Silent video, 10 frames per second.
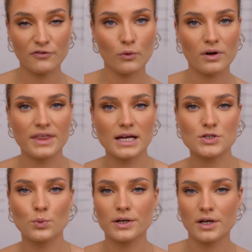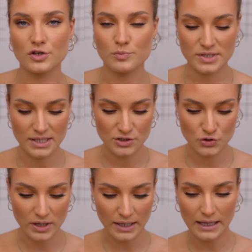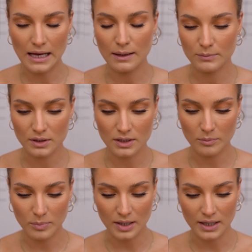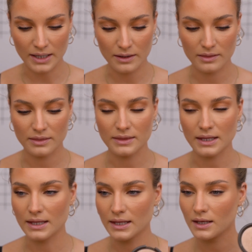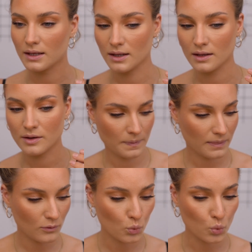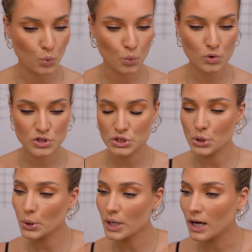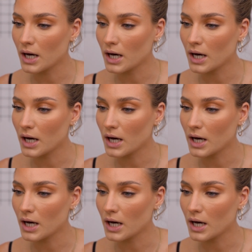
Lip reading: before that's 100% dry, I'm gonna apply the, shall